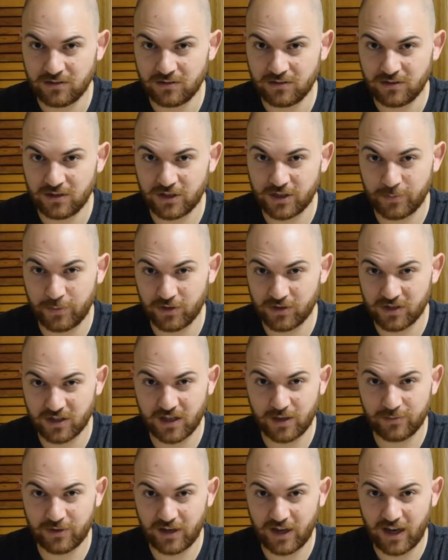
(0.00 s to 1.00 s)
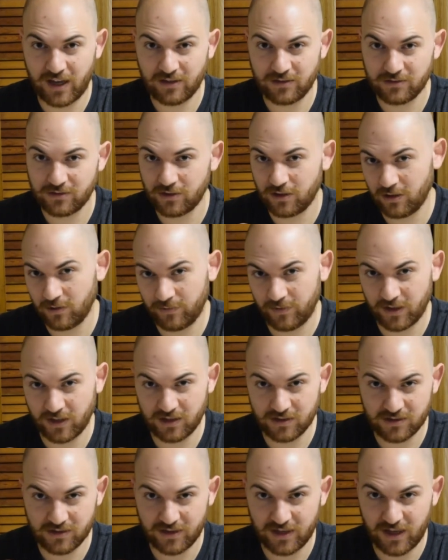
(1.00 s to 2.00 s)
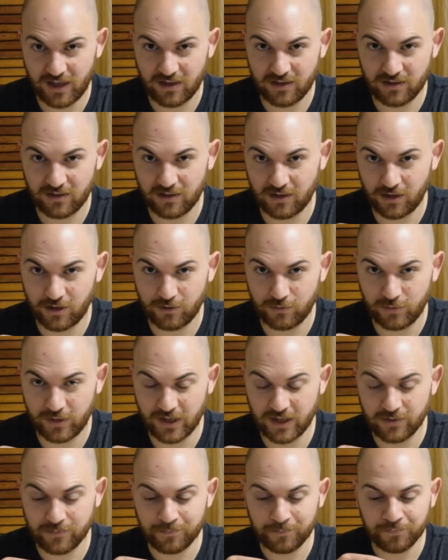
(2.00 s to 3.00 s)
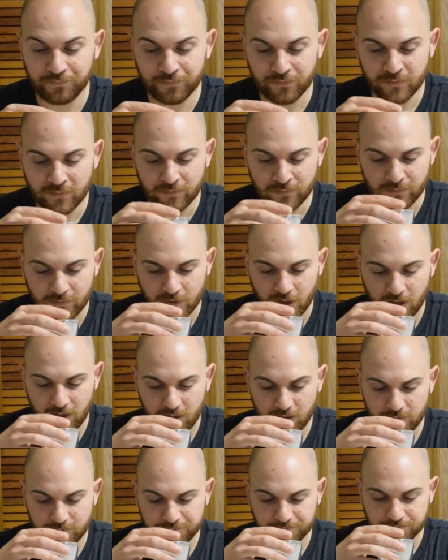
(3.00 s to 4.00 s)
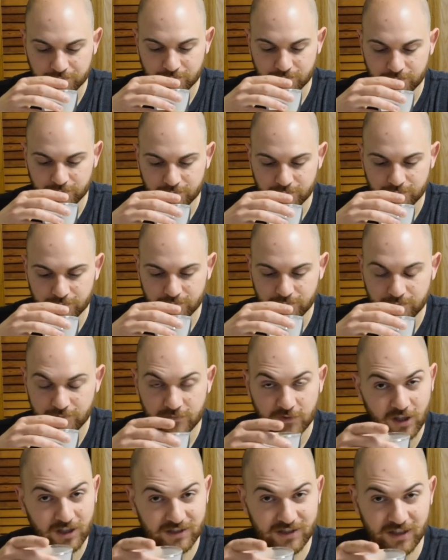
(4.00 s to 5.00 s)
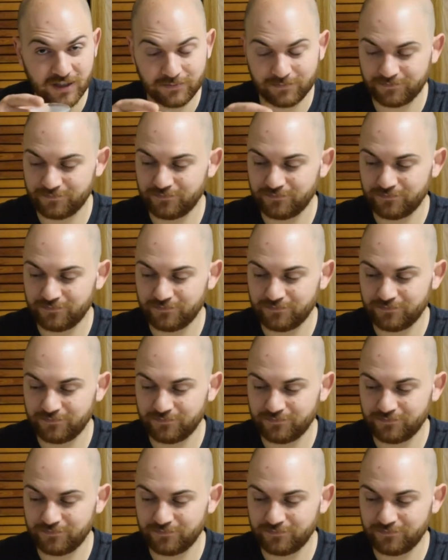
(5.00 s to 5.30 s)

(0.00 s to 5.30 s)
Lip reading: it's supposed to come today, so hopefully it doesn't take another week. That's it.